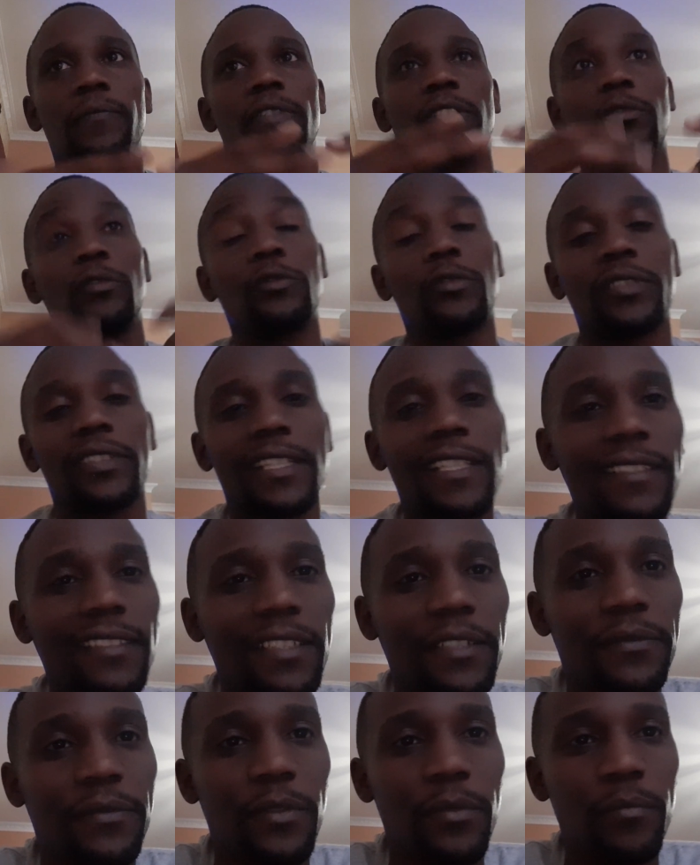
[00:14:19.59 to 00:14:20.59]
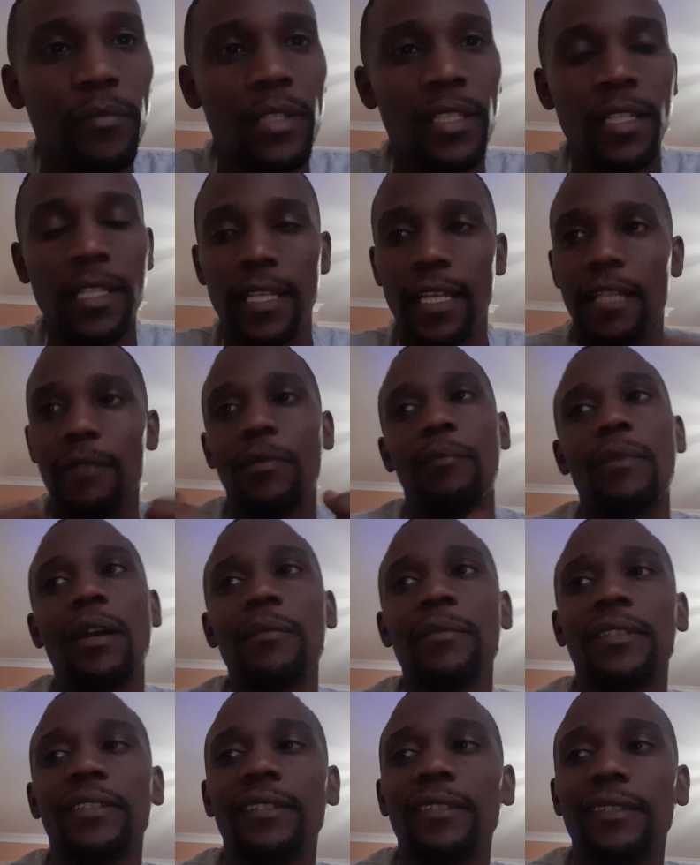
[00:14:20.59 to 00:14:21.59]
So it was easier for me, and my
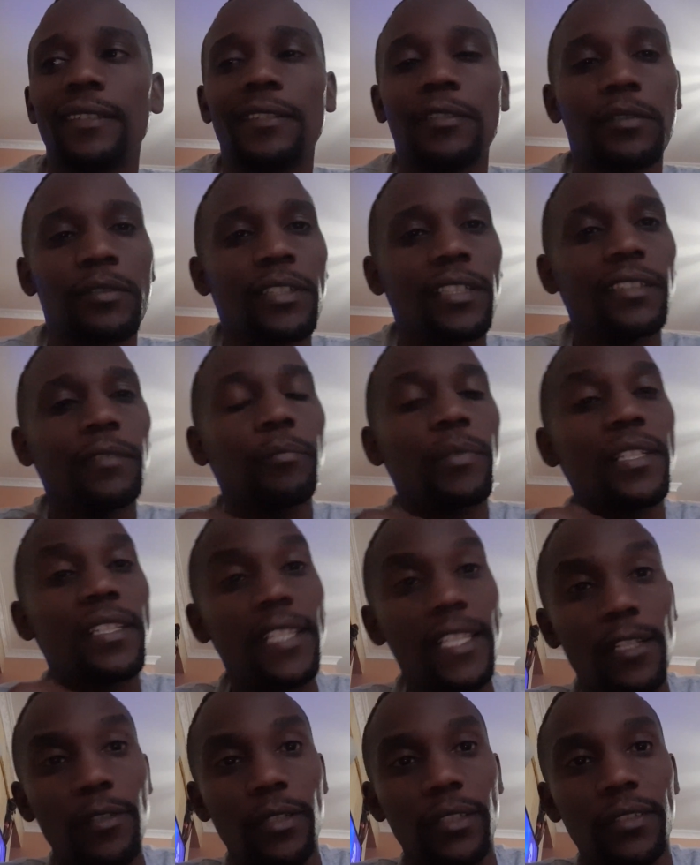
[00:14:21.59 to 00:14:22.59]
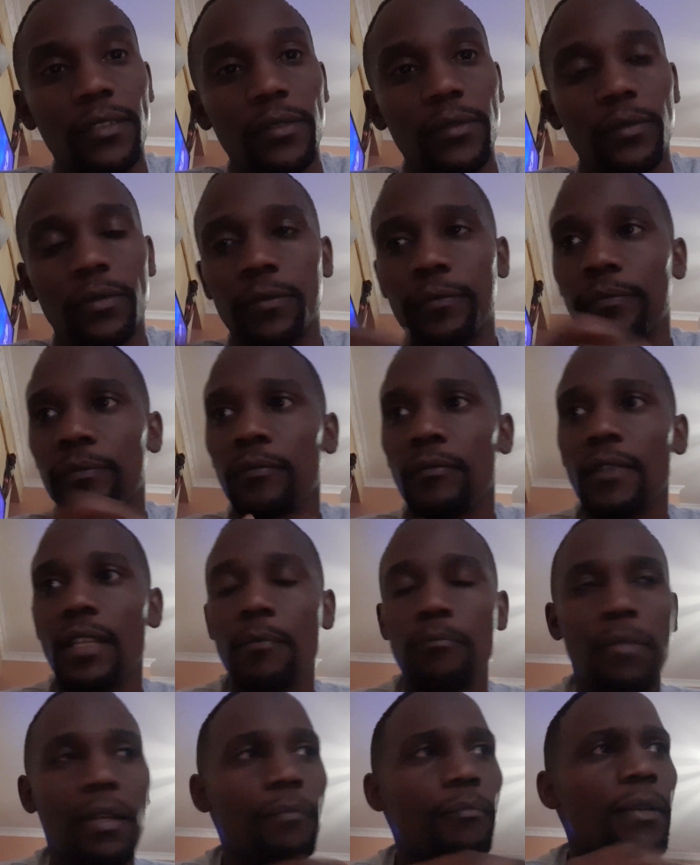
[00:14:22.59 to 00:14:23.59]
mom insisted on this particular school.
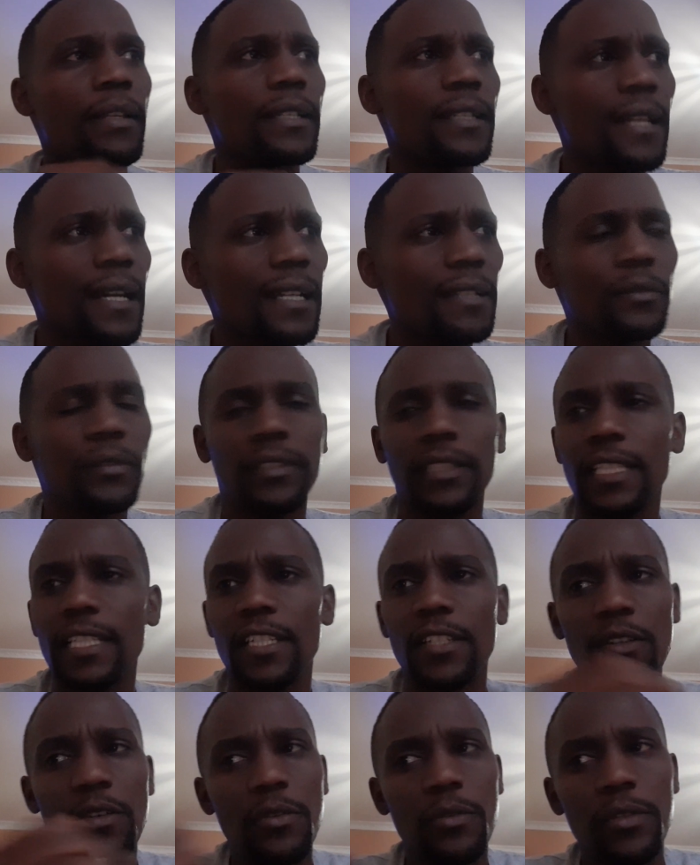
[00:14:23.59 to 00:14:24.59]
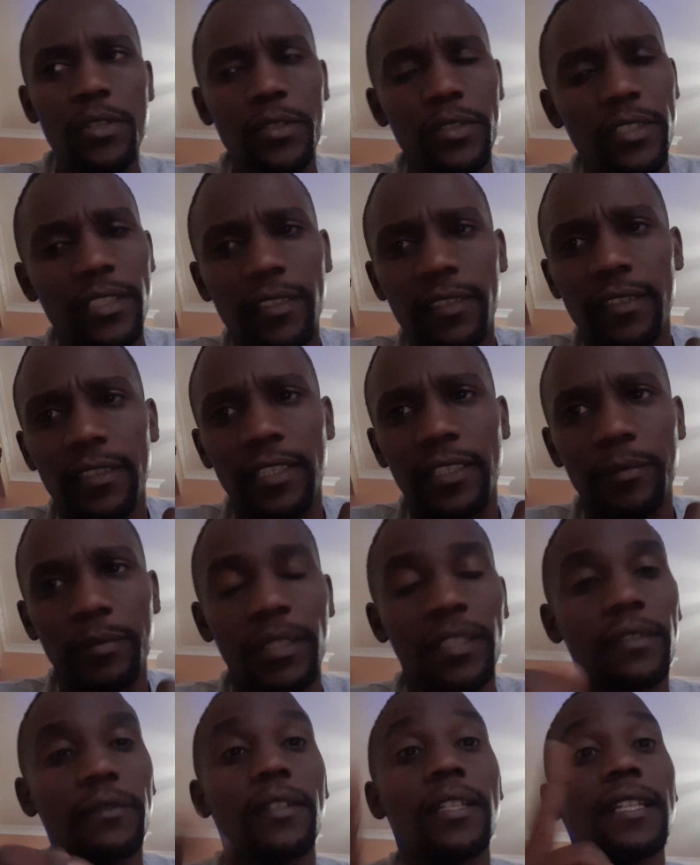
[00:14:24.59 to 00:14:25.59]
But my dad was saying, no, this is
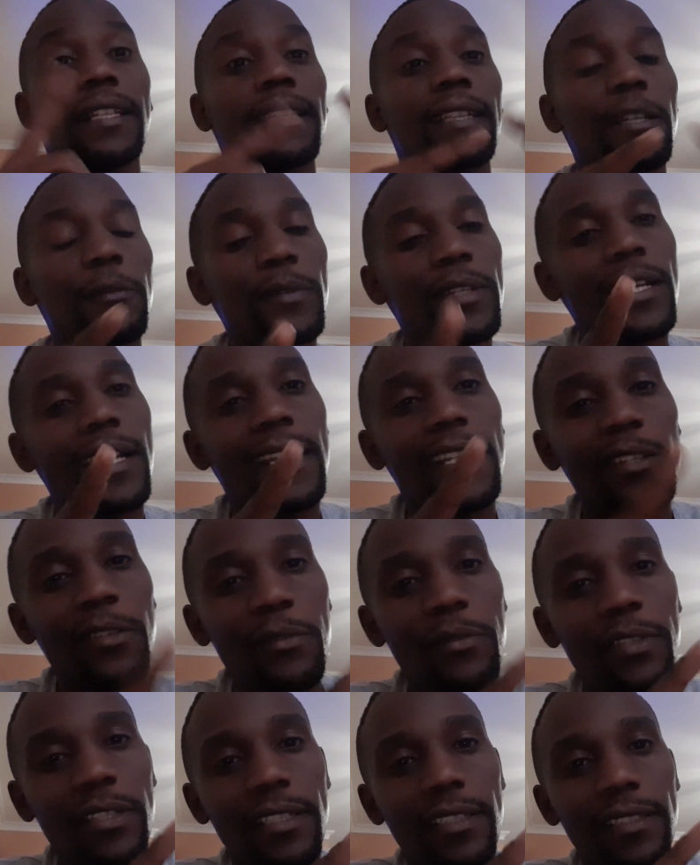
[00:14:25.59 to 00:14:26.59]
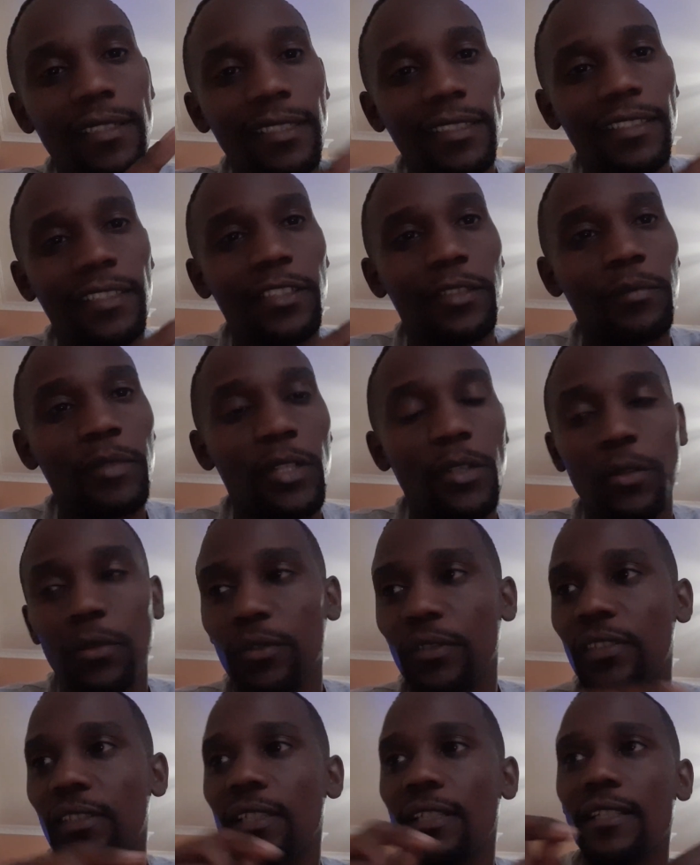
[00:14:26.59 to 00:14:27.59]
expensive. The way I know this is
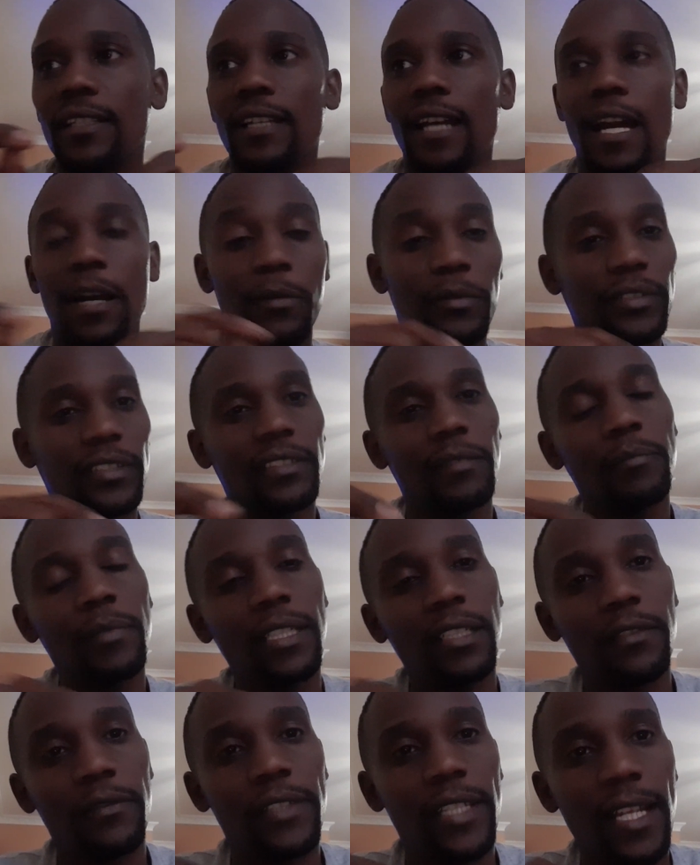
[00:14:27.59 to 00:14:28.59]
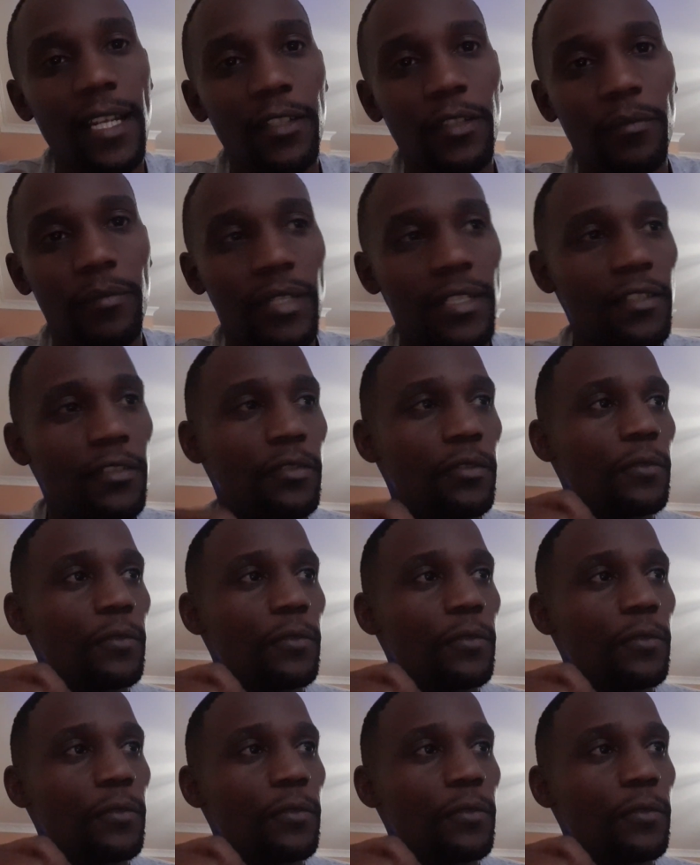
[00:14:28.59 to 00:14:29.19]
because I was in the middle of the argument.